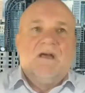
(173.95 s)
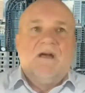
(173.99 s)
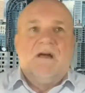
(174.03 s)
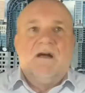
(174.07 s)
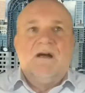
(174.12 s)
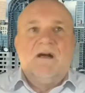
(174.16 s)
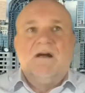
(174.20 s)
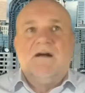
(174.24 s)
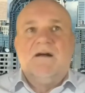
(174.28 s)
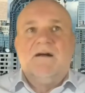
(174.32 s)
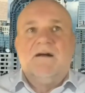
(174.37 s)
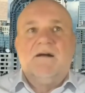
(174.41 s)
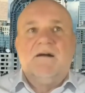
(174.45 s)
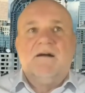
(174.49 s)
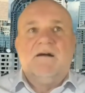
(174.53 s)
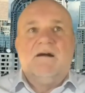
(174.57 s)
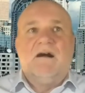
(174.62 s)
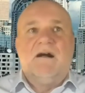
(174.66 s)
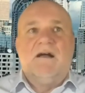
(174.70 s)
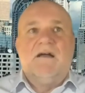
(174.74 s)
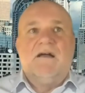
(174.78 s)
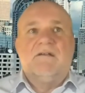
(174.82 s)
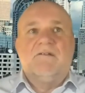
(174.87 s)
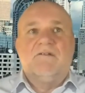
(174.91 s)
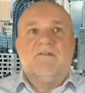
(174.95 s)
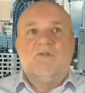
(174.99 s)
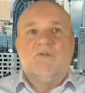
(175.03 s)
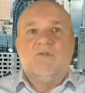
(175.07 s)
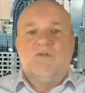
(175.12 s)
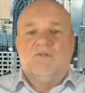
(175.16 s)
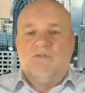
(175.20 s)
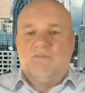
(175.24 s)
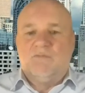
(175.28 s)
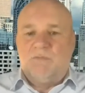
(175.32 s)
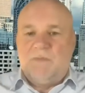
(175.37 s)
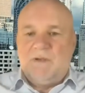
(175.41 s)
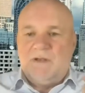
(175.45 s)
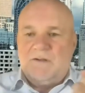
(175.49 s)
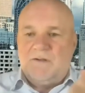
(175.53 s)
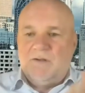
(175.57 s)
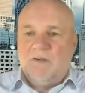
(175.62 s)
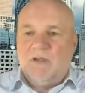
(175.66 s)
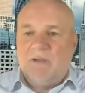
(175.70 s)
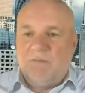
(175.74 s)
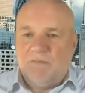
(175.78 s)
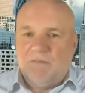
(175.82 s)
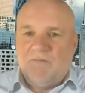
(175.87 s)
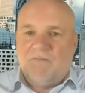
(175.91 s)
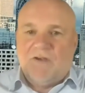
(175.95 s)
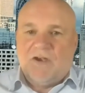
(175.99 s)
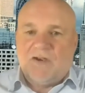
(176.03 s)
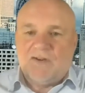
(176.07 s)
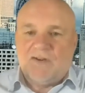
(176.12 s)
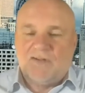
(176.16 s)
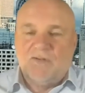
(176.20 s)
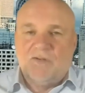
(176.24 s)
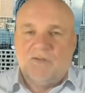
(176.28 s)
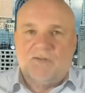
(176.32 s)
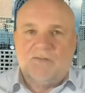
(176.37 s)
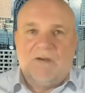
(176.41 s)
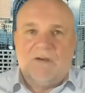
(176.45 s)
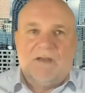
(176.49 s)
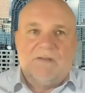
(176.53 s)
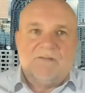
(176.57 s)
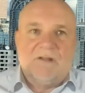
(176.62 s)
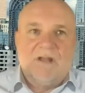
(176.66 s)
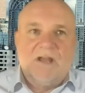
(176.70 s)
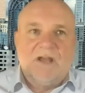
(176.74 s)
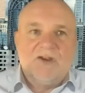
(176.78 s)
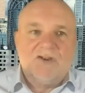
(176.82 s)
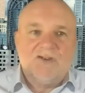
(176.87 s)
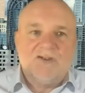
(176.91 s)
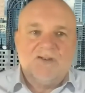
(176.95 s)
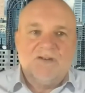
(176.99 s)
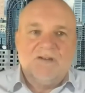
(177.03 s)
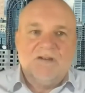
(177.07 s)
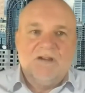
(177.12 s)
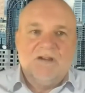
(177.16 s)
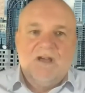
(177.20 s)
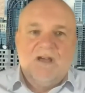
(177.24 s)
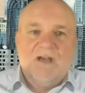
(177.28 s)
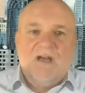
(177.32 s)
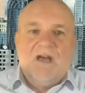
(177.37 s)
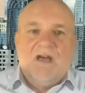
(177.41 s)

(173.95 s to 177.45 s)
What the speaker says: I could be doing professional translation